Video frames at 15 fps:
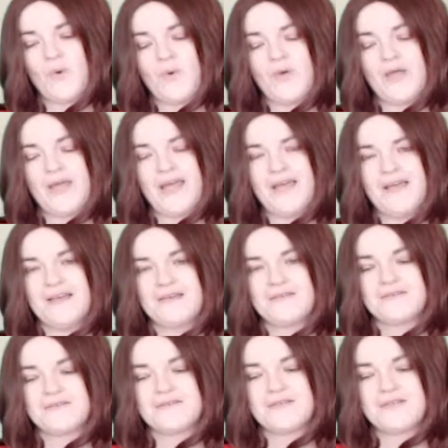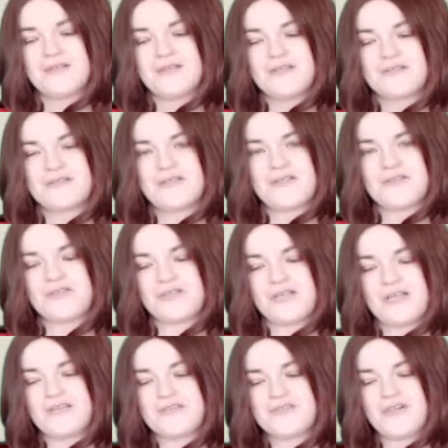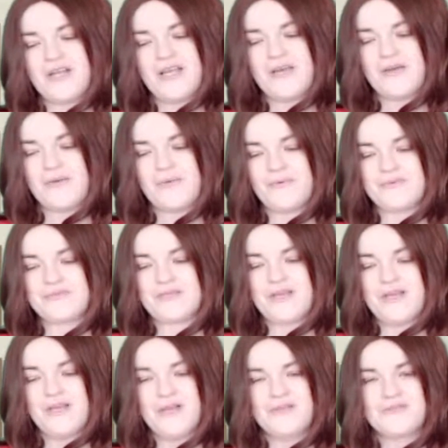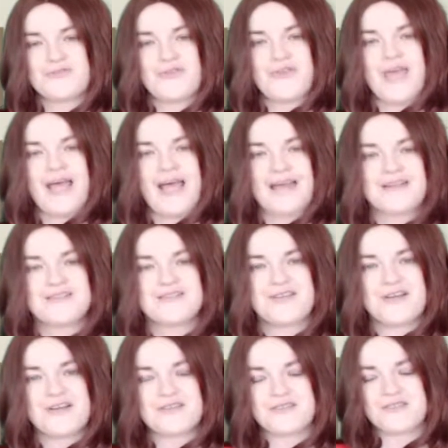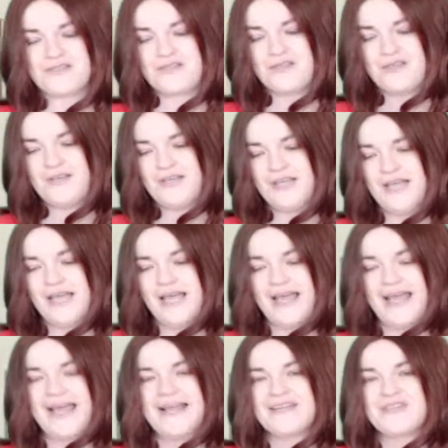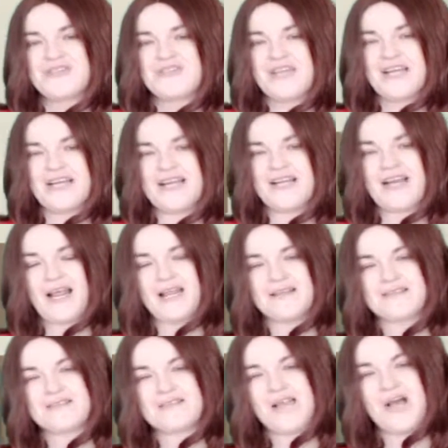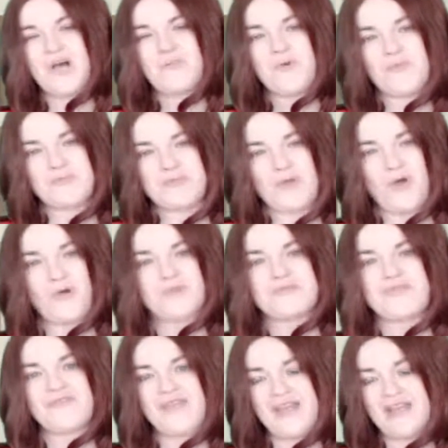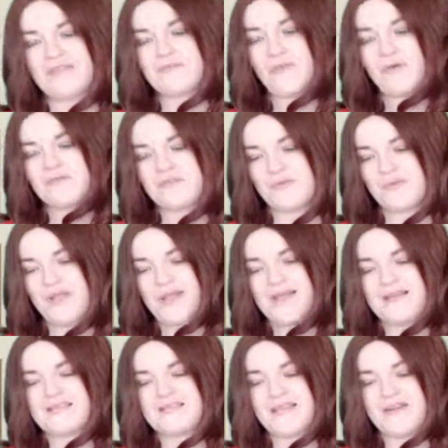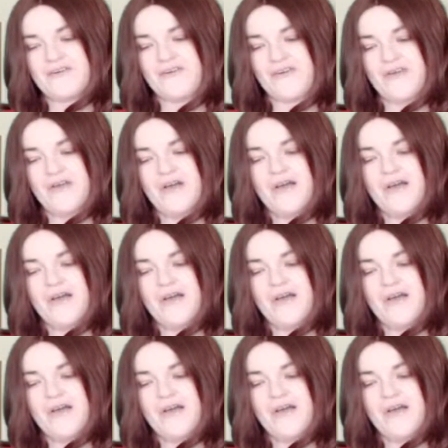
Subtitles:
Okay, so that's your last round. So the answers. Ed Sheeran has the albums called Divide, Multiply, etc.